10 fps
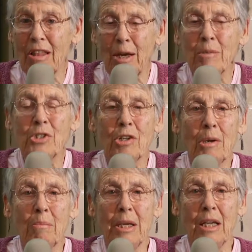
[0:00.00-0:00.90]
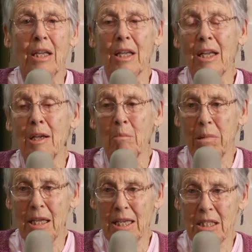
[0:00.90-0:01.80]
That was our big
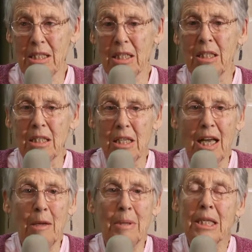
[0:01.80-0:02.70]
place at the time,